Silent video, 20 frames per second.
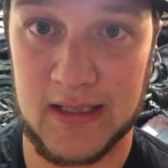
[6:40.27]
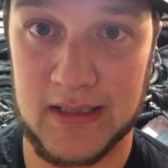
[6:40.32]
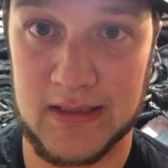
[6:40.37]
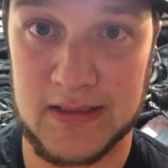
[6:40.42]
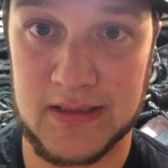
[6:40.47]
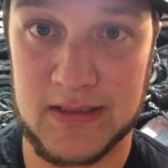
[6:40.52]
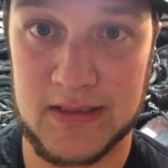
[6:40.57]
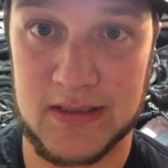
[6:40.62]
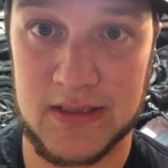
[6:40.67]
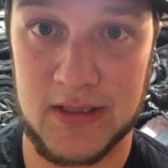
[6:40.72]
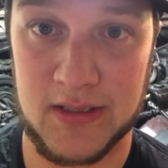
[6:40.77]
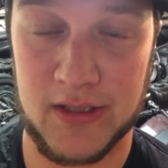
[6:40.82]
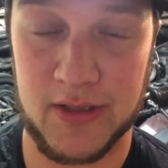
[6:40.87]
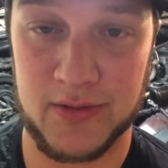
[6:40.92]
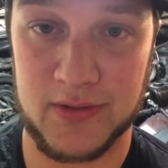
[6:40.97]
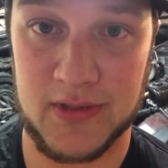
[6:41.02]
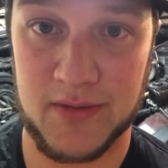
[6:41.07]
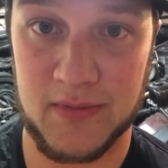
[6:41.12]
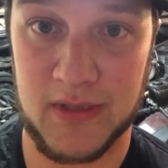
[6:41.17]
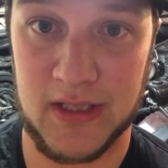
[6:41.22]
It's, you know,
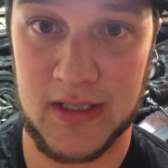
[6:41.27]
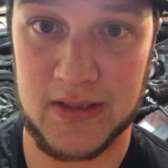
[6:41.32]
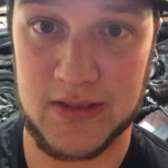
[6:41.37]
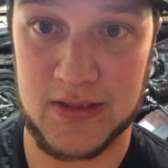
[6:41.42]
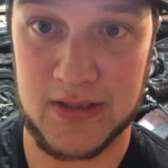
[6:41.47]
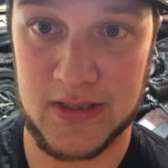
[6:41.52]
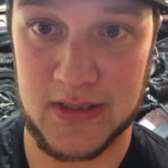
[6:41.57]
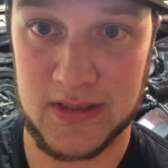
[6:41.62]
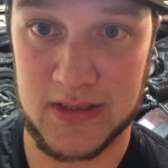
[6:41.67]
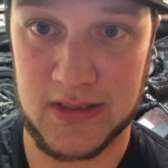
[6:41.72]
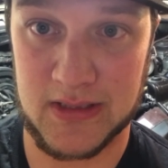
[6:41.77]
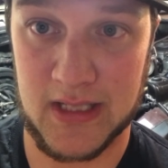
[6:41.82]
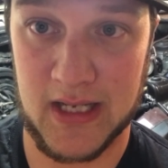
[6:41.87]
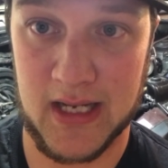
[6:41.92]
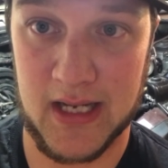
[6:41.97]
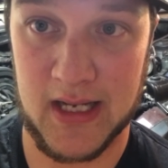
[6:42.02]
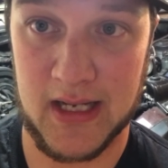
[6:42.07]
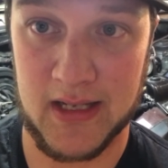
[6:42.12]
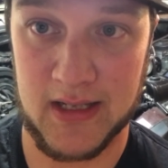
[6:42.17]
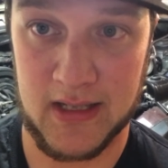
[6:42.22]
to me, it's just
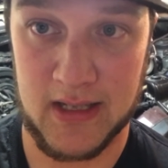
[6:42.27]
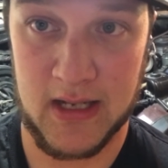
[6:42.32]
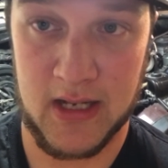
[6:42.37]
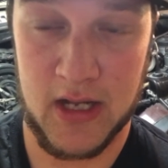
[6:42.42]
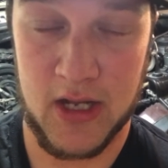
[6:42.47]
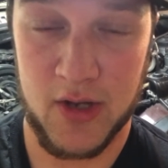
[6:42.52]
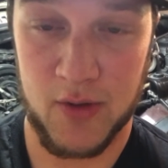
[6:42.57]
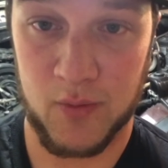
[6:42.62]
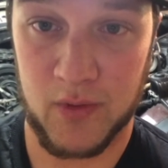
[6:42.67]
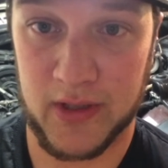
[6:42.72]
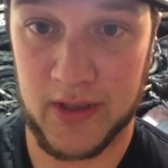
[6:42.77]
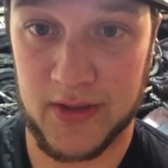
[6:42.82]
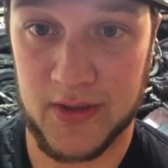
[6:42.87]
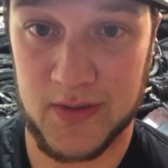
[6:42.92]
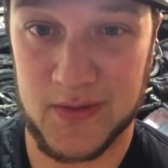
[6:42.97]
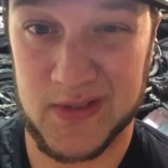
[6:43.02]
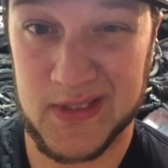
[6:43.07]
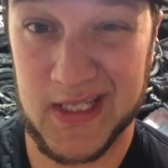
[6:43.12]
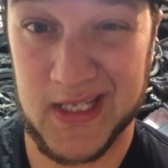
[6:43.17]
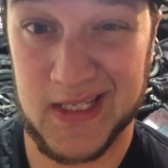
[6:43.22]
one of
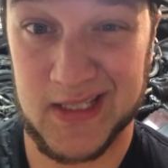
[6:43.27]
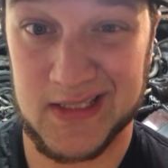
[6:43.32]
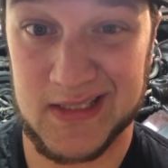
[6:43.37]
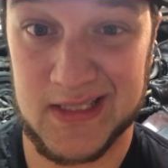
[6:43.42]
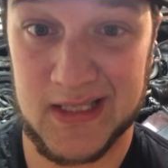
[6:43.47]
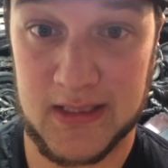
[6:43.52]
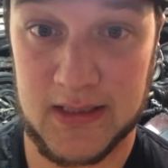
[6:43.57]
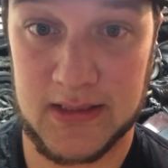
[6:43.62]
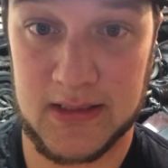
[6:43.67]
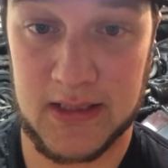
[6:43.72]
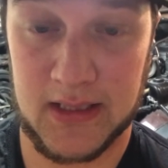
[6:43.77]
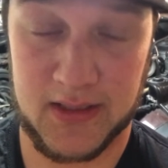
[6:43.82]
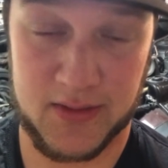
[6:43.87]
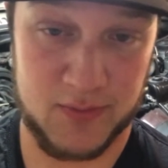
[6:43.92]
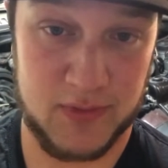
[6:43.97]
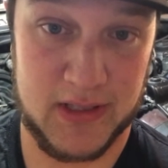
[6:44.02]
those things that it's like,